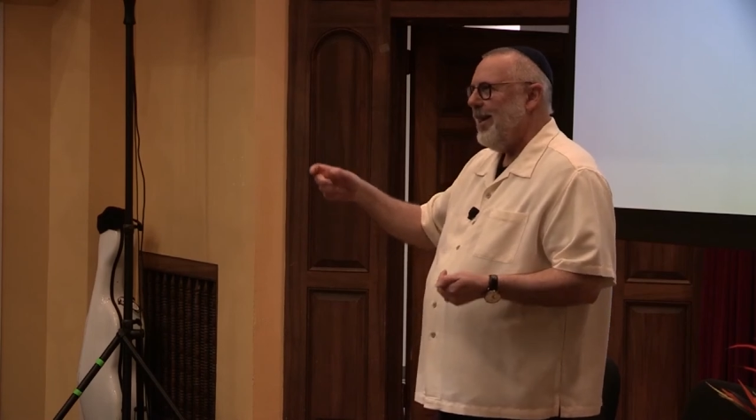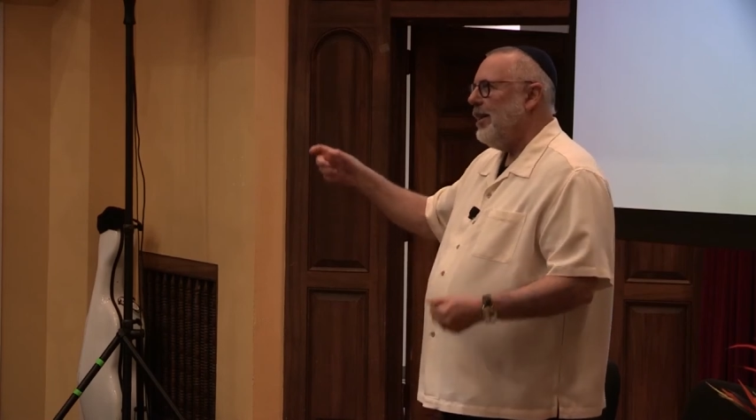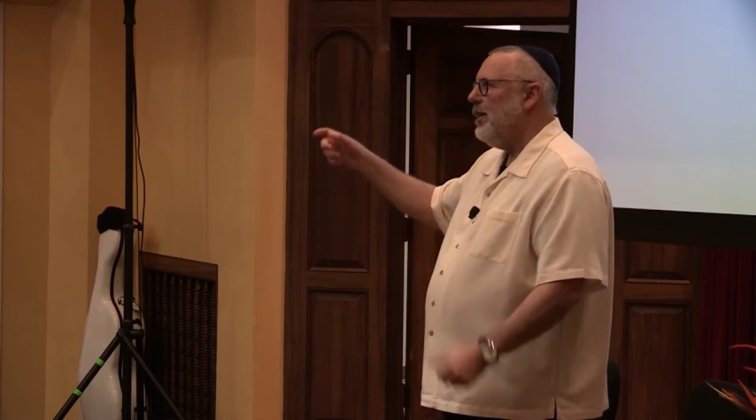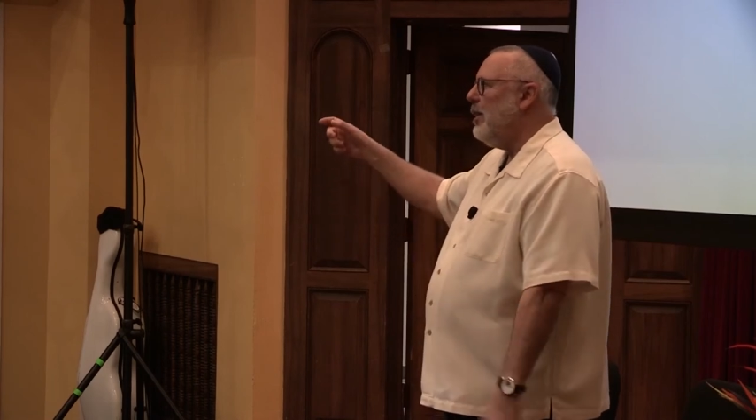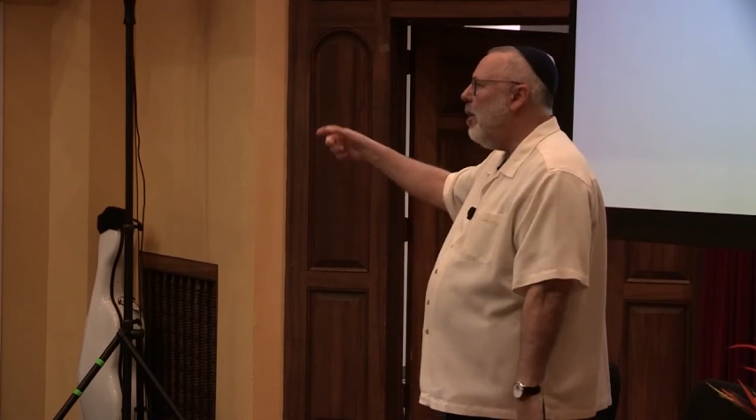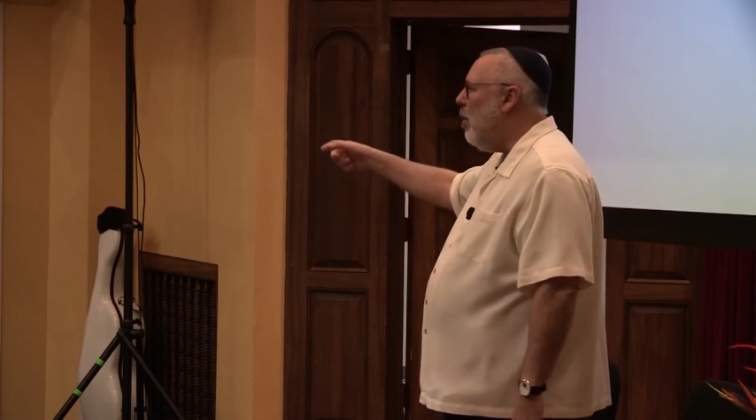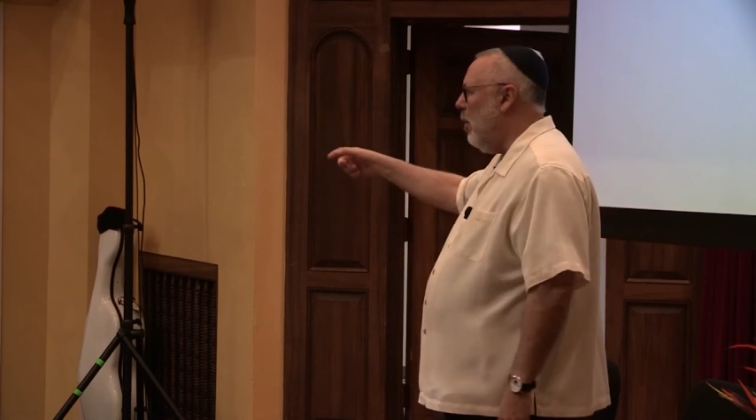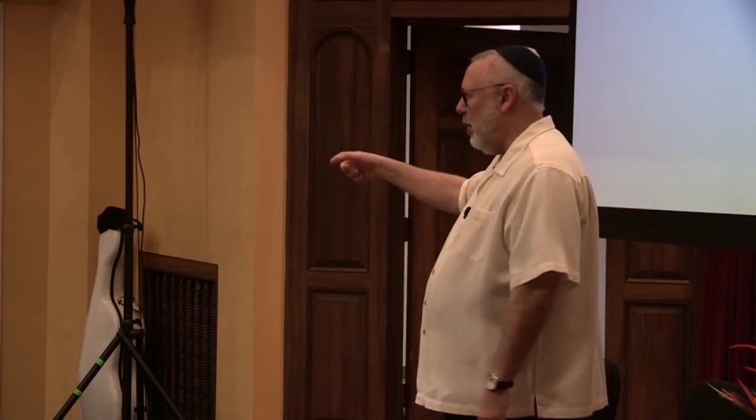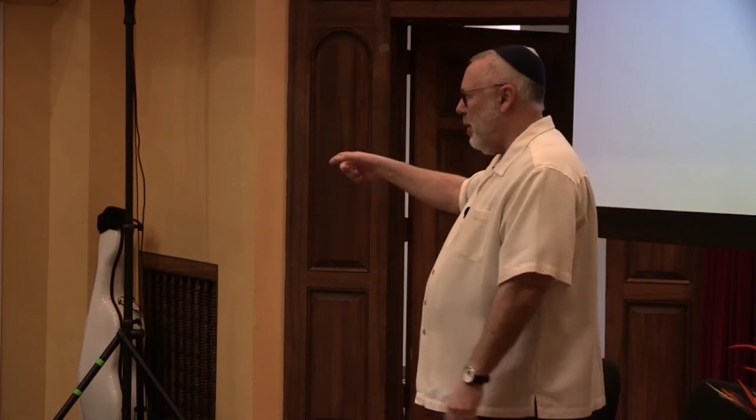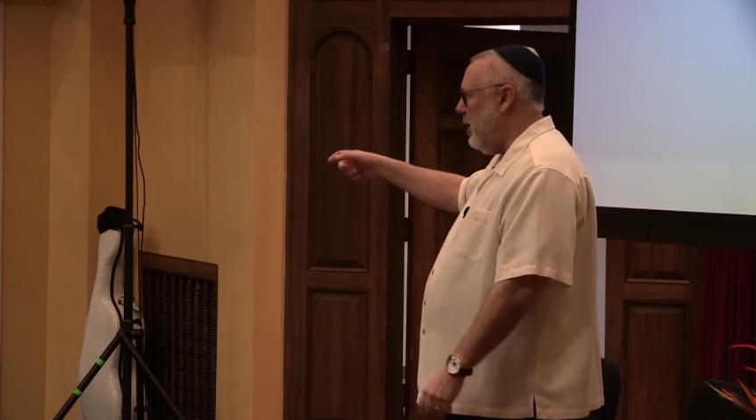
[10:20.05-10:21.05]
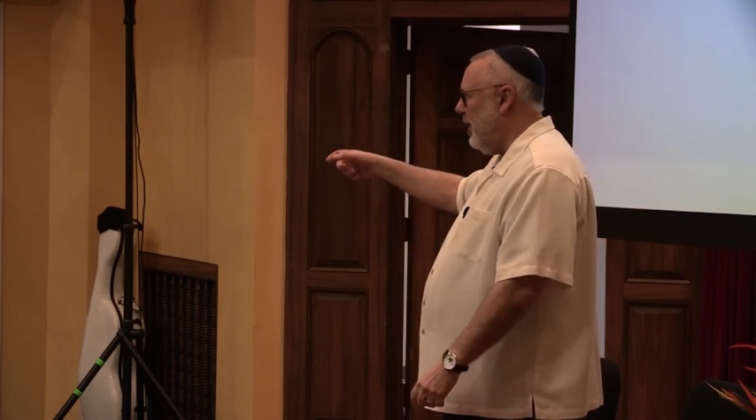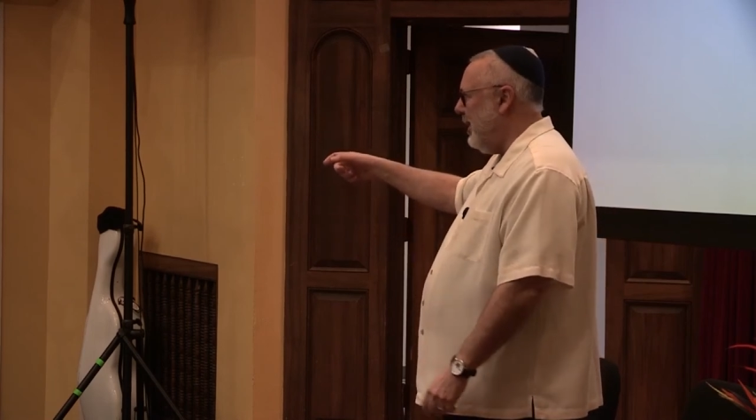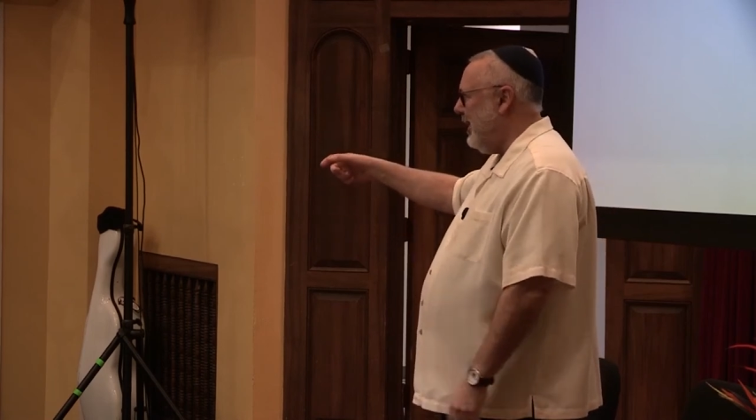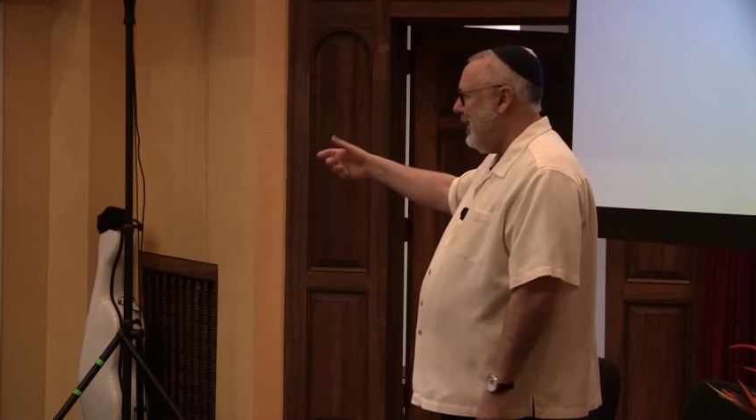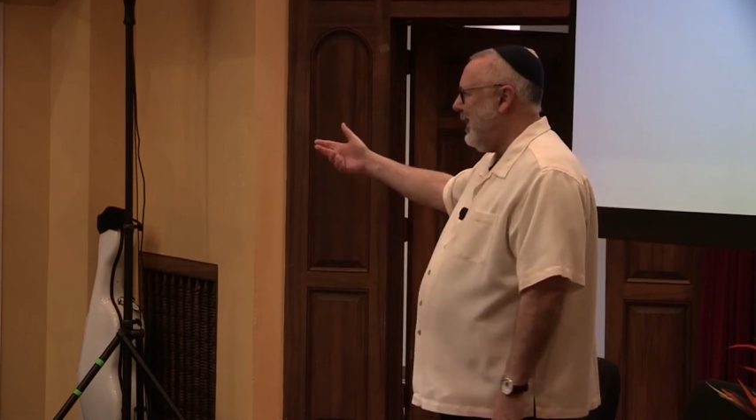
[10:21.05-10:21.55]
Lord
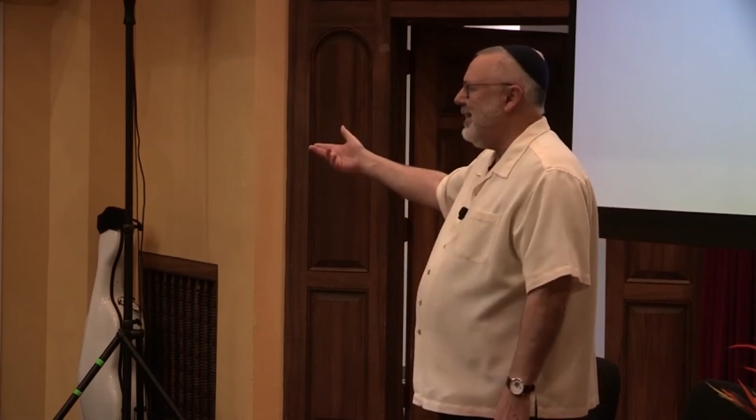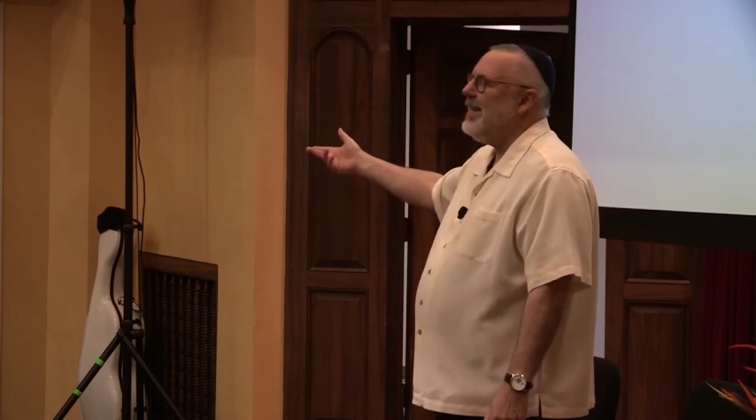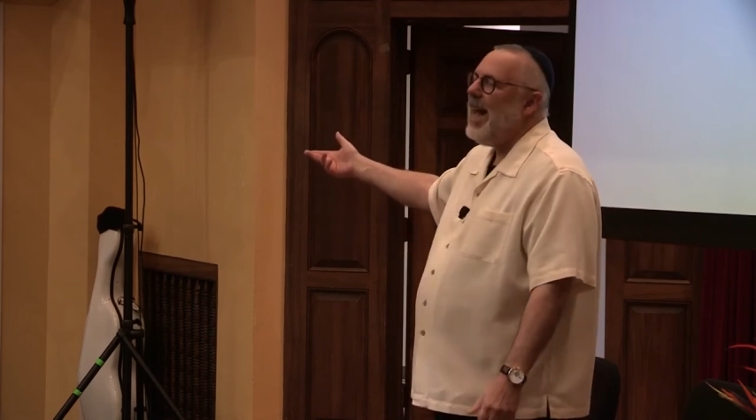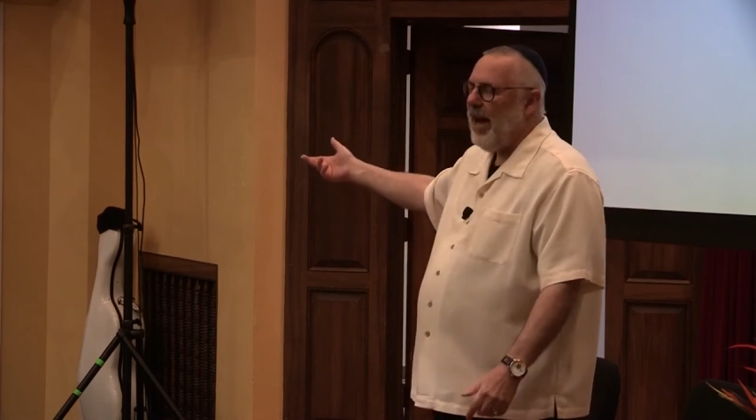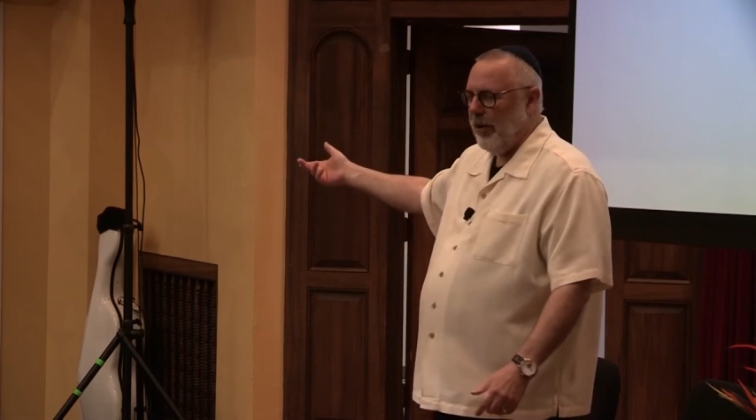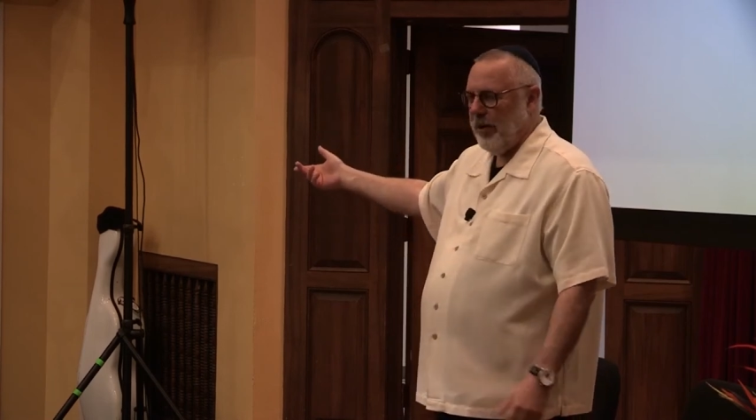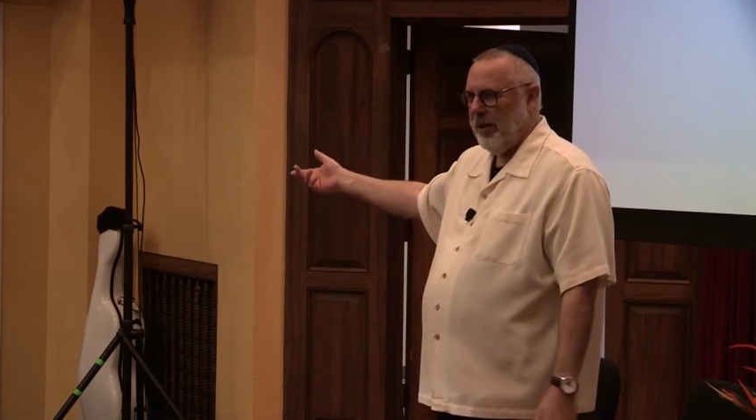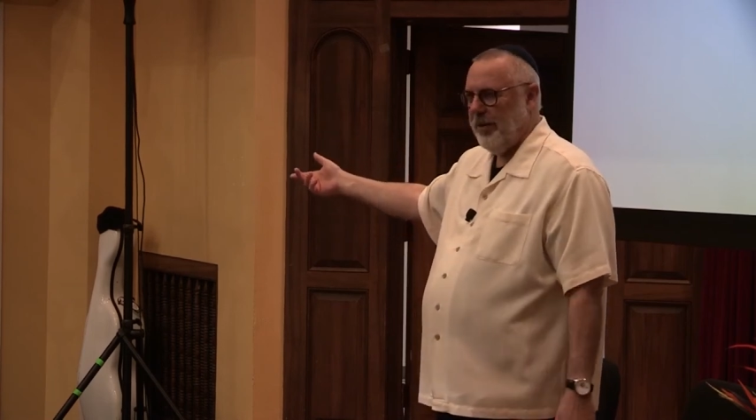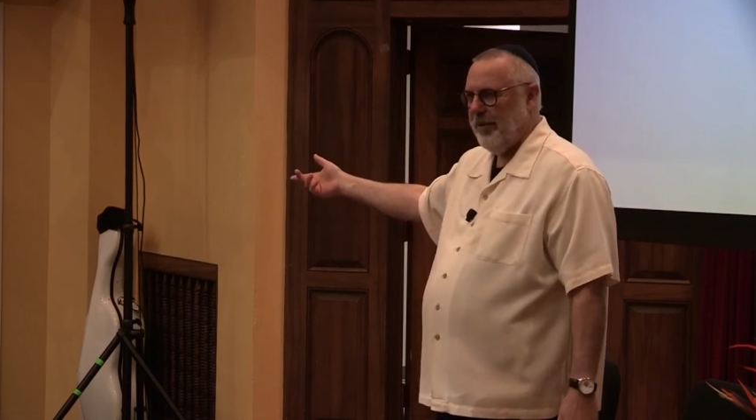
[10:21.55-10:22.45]
is a noun.